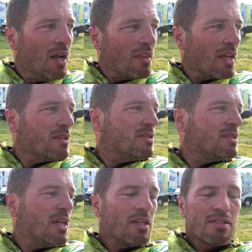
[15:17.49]
Thank you to
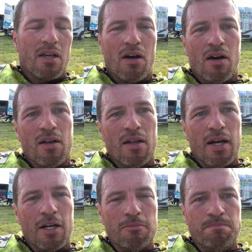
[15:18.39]

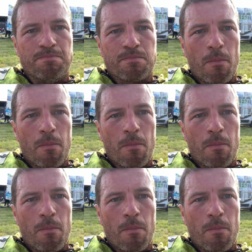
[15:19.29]
TSR